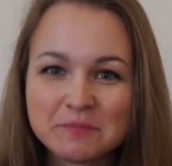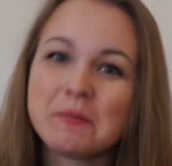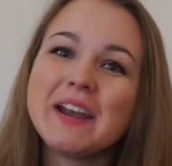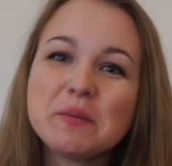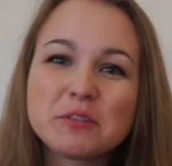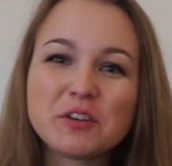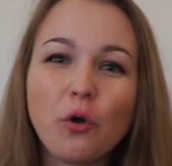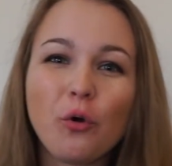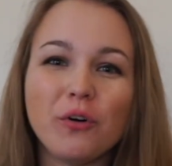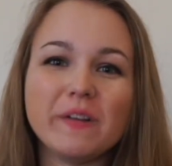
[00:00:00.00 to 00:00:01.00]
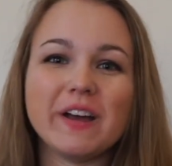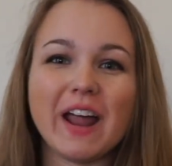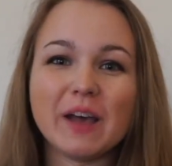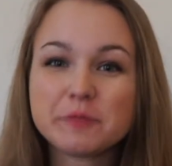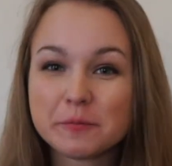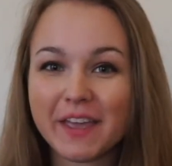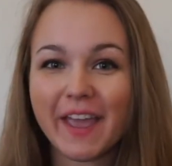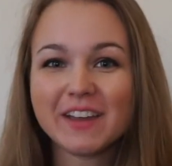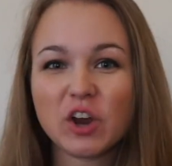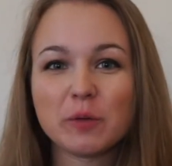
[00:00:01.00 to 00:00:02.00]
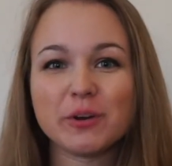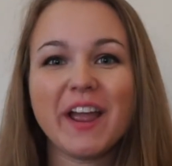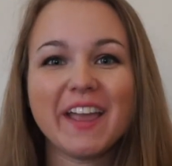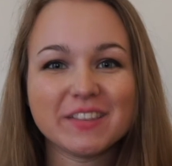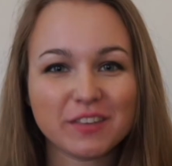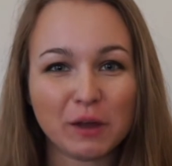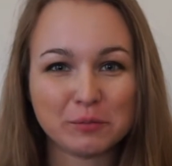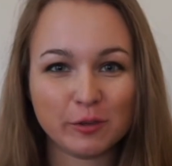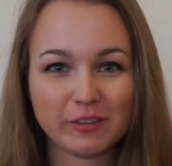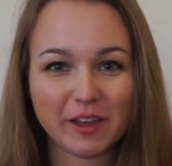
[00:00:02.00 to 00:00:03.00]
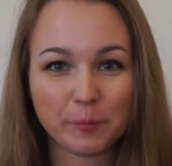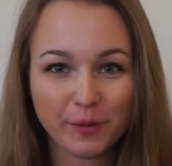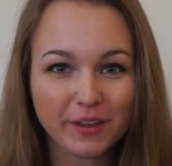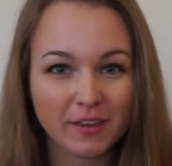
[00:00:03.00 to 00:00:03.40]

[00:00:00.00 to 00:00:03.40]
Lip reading: name's Nicole. I'm from the Ann Arbor Hands-On Museum.